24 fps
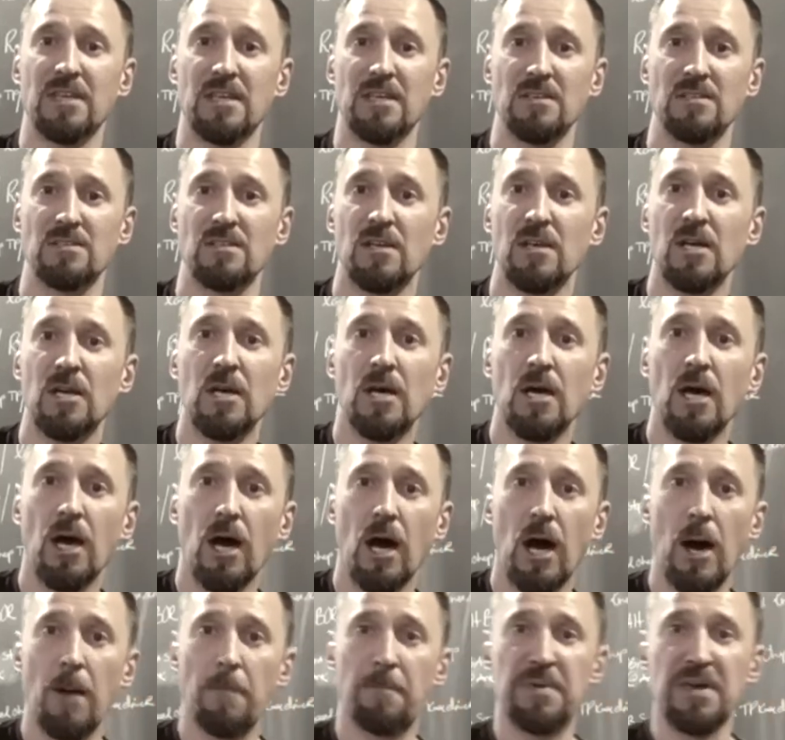knees?
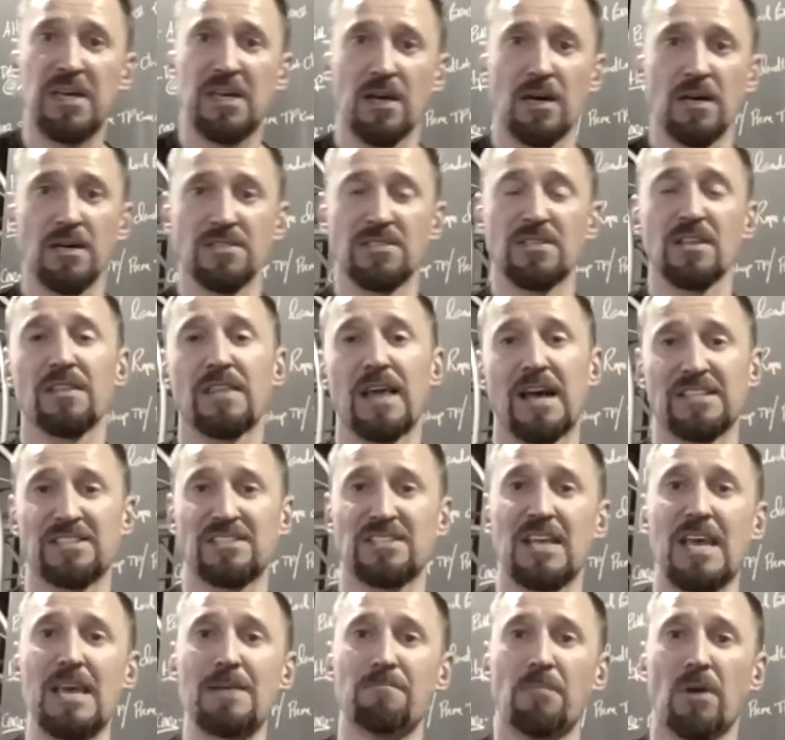Because that
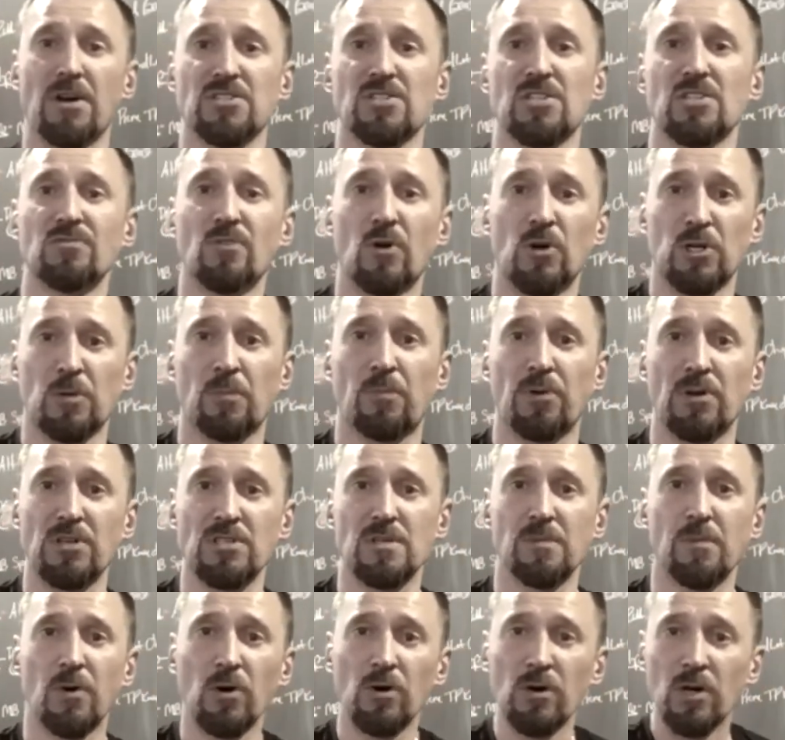same muscle loading
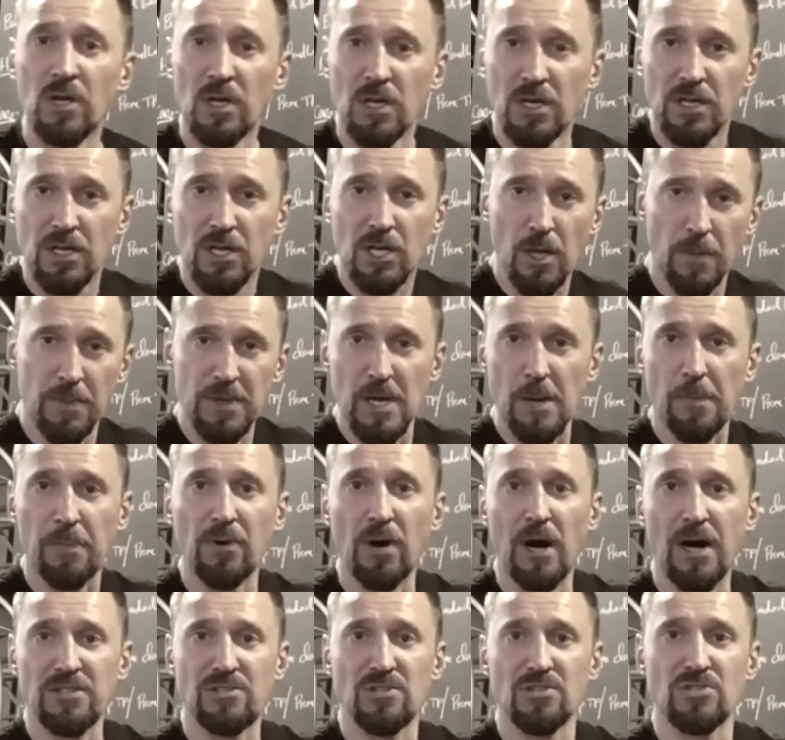principle could be
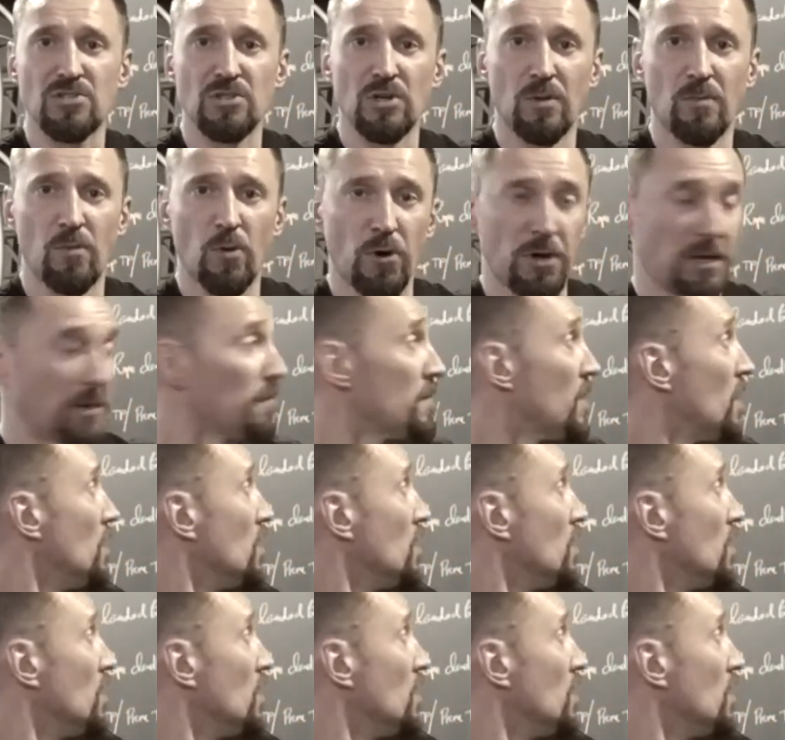applied to snowboarding.